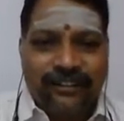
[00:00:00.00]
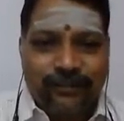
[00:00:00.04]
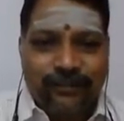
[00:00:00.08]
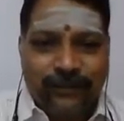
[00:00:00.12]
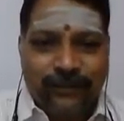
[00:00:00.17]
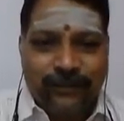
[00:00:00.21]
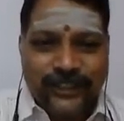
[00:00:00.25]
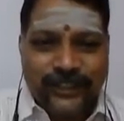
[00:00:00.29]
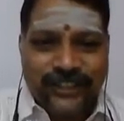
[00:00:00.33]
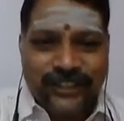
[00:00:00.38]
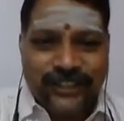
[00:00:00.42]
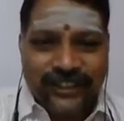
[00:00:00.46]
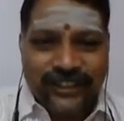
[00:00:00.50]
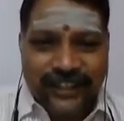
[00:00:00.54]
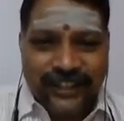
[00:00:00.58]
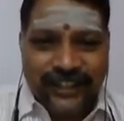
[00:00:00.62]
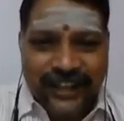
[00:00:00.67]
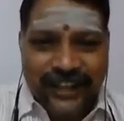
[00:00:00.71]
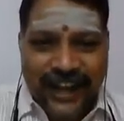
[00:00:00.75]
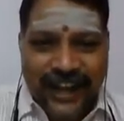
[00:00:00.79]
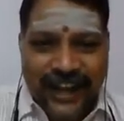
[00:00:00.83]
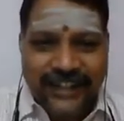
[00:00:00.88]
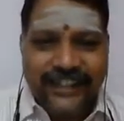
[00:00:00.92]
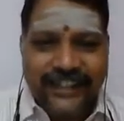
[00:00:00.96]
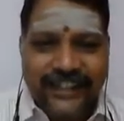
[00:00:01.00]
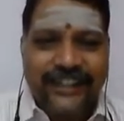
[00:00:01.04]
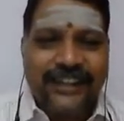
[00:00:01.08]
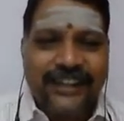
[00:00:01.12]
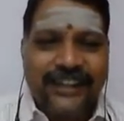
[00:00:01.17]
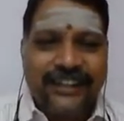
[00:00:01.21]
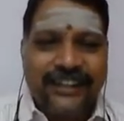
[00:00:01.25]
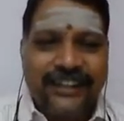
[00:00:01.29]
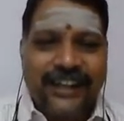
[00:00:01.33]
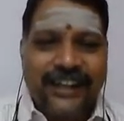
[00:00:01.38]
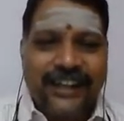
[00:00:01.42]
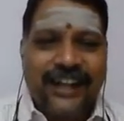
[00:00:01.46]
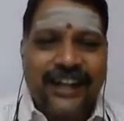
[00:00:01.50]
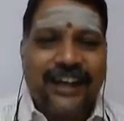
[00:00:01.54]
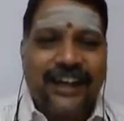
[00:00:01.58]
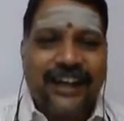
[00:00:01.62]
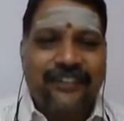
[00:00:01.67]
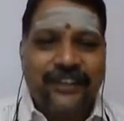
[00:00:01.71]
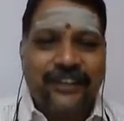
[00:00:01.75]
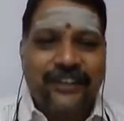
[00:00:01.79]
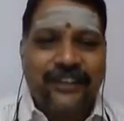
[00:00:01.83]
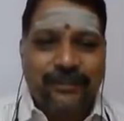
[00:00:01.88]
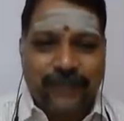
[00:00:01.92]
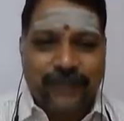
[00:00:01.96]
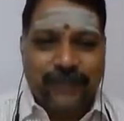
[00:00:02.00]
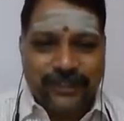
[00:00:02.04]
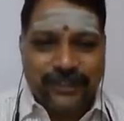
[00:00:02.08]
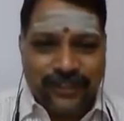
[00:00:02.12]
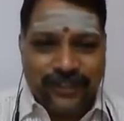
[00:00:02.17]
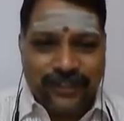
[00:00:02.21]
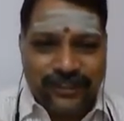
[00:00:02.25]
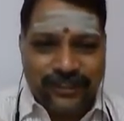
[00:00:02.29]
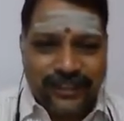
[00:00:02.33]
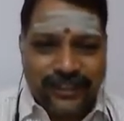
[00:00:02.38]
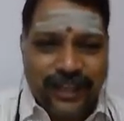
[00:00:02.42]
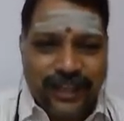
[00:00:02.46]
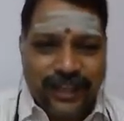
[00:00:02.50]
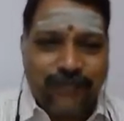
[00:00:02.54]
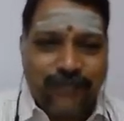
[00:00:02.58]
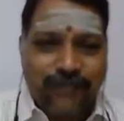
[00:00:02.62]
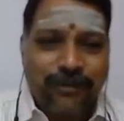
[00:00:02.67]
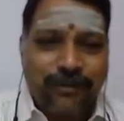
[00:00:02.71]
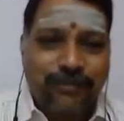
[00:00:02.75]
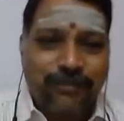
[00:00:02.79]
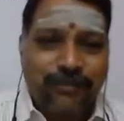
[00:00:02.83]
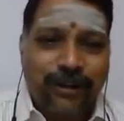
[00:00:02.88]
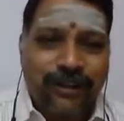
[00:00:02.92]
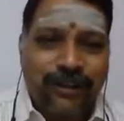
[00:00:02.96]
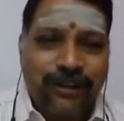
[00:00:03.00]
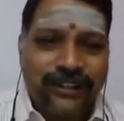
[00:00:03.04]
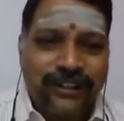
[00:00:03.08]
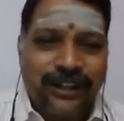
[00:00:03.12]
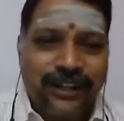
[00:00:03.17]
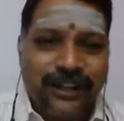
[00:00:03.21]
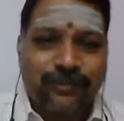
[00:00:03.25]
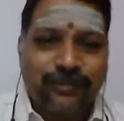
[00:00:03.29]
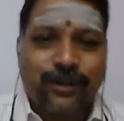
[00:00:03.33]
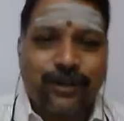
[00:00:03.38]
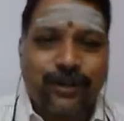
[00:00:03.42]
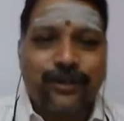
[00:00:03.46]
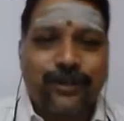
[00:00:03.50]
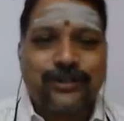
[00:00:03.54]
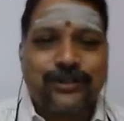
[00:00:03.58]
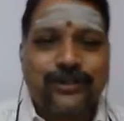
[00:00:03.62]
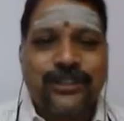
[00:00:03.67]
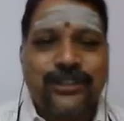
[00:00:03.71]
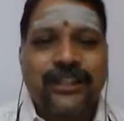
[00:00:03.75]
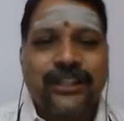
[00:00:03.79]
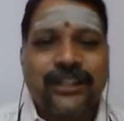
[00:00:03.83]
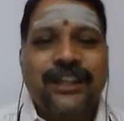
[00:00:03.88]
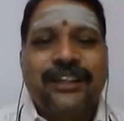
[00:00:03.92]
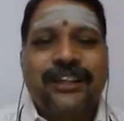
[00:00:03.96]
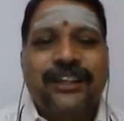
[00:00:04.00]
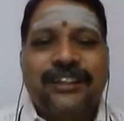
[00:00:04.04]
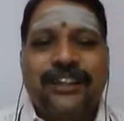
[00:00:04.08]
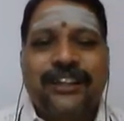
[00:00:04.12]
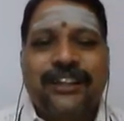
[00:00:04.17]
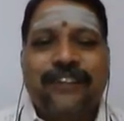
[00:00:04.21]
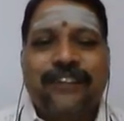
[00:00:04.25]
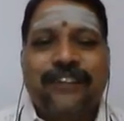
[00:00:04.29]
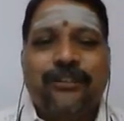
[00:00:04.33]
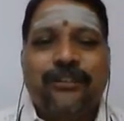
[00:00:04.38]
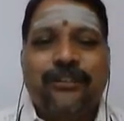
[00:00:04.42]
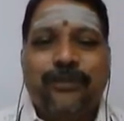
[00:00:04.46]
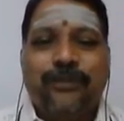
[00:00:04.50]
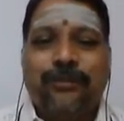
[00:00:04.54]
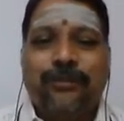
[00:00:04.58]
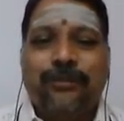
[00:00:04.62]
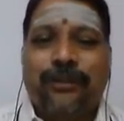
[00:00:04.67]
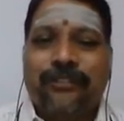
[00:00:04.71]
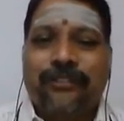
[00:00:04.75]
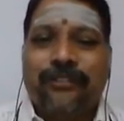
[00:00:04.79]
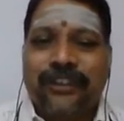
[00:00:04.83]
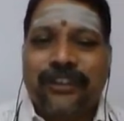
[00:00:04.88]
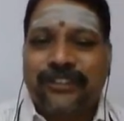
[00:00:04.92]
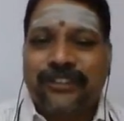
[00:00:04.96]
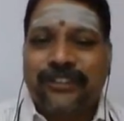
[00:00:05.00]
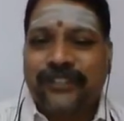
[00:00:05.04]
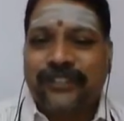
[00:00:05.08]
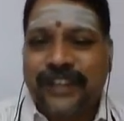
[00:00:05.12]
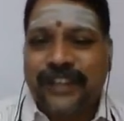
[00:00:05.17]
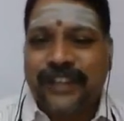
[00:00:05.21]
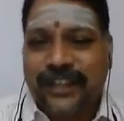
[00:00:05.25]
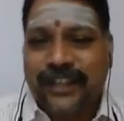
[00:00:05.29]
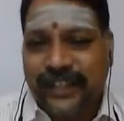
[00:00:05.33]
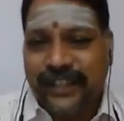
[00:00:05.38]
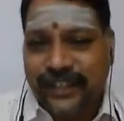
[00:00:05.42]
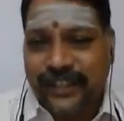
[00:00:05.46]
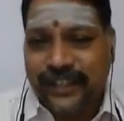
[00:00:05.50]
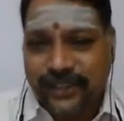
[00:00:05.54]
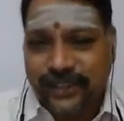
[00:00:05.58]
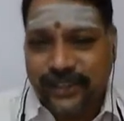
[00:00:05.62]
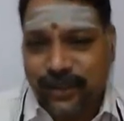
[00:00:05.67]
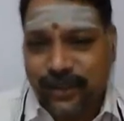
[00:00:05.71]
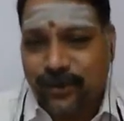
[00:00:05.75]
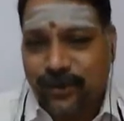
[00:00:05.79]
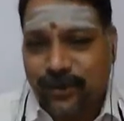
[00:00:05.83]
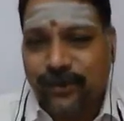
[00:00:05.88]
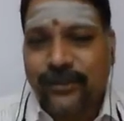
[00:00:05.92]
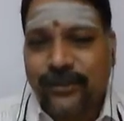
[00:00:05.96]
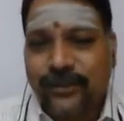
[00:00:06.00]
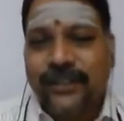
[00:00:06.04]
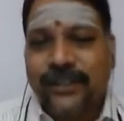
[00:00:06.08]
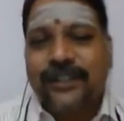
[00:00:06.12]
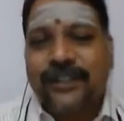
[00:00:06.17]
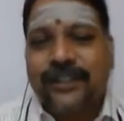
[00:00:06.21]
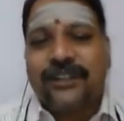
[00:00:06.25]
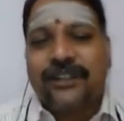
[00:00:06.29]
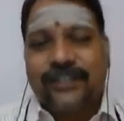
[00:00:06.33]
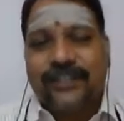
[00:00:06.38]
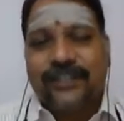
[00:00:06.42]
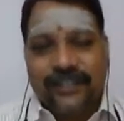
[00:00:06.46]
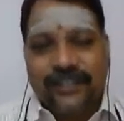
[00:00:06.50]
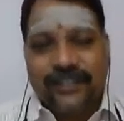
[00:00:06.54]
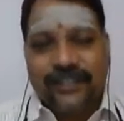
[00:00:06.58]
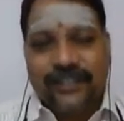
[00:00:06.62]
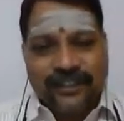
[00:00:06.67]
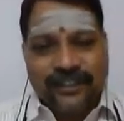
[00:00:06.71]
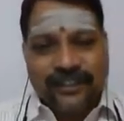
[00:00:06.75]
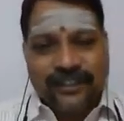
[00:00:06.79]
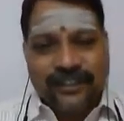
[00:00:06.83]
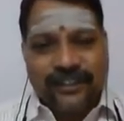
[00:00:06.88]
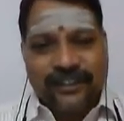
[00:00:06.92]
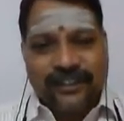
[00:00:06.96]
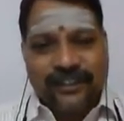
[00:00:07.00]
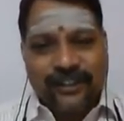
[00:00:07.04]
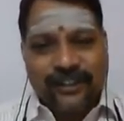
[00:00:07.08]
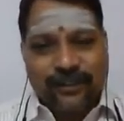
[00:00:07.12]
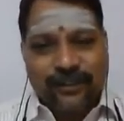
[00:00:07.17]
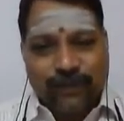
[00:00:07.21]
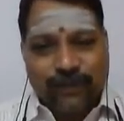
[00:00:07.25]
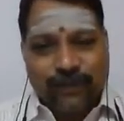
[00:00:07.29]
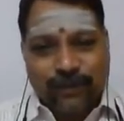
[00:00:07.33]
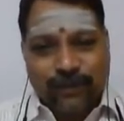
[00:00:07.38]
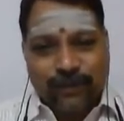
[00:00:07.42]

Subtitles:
based on the land area they are having, based on the type of product they are producing, they will be provided with the agriculture loan. One